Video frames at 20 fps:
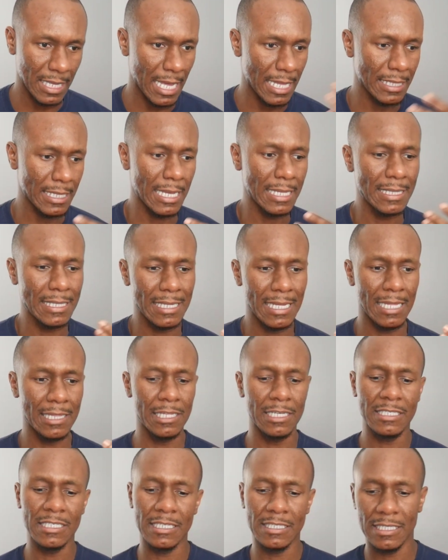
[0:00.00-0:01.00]

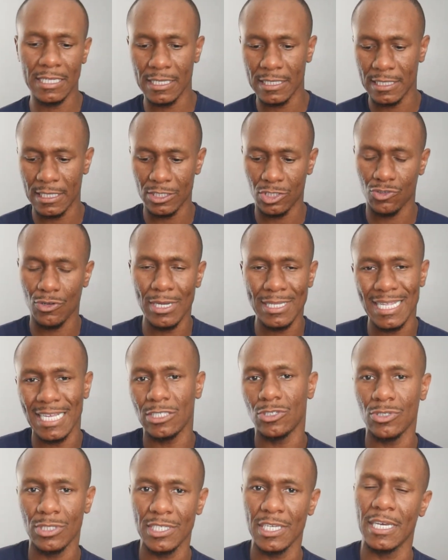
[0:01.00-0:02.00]
And this is the trend
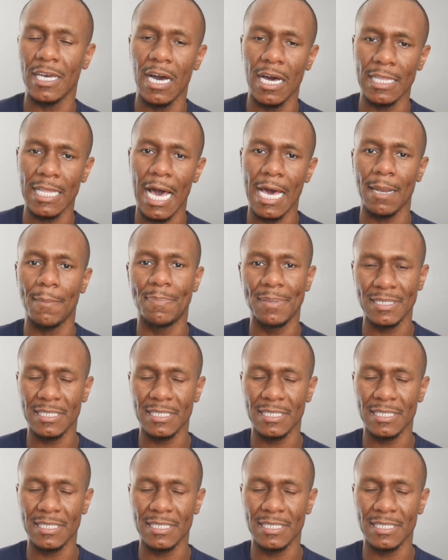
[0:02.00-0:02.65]
that you see a lot of